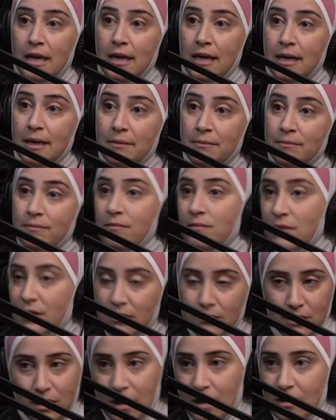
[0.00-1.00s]
Um,
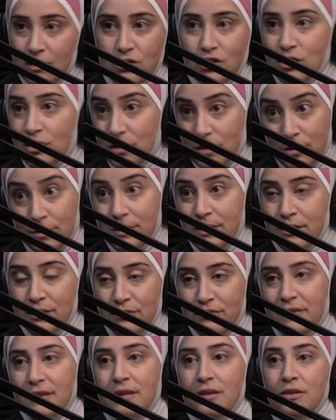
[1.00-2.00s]
college and
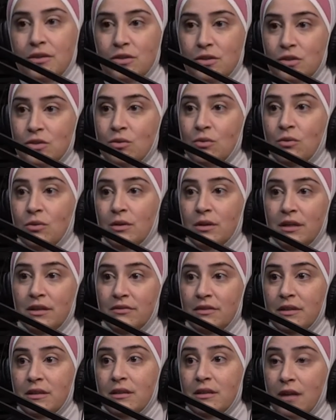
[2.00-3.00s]
career fairs, or
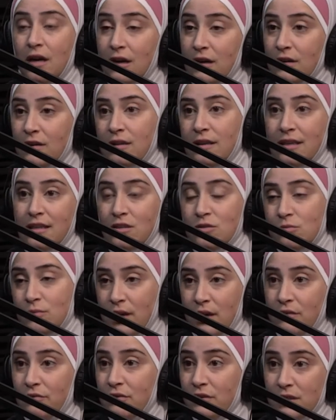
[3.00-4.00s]
even our class,
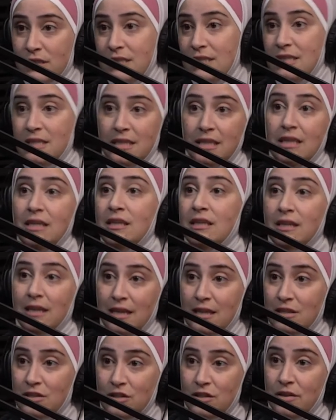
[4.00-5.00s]
we offer a CTE
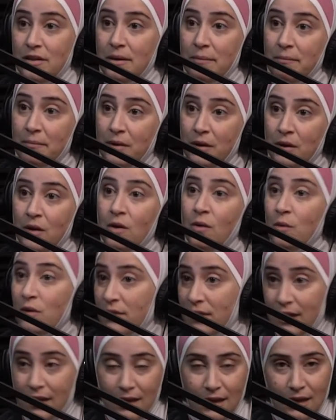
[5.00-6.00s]
class to them
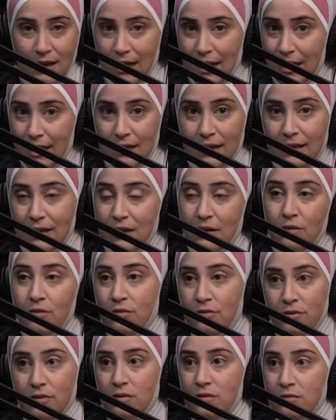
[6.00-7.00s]
where they can get allied
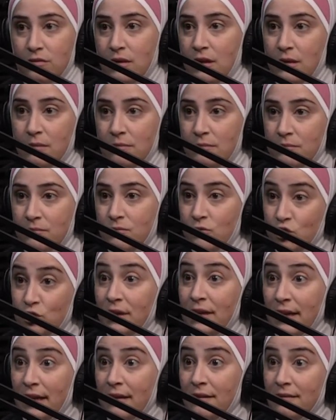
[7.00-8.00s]
health um,
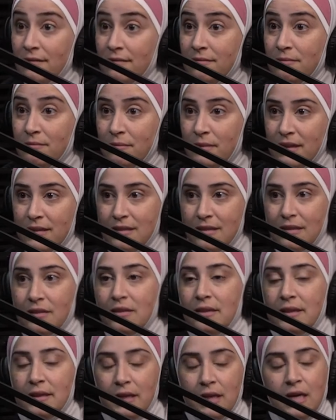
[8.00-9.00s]
training,
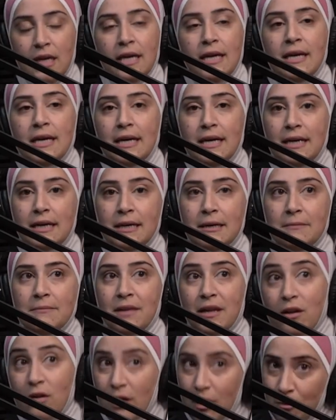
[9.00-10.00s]
basically.
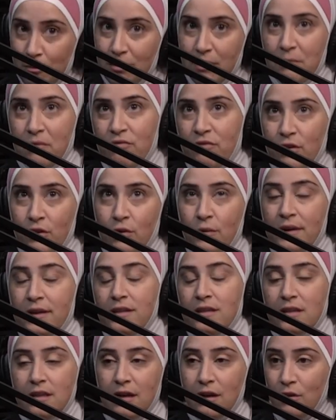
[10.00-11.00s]
Um, that'll help them if they're
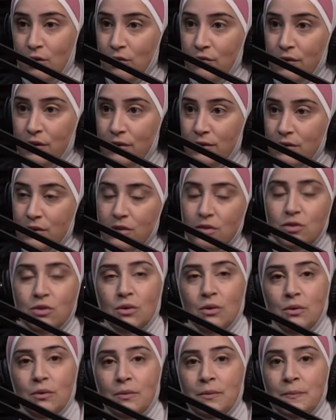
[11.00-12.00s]
going into the health field.
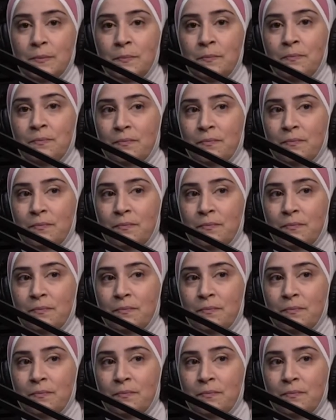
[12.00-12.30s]
So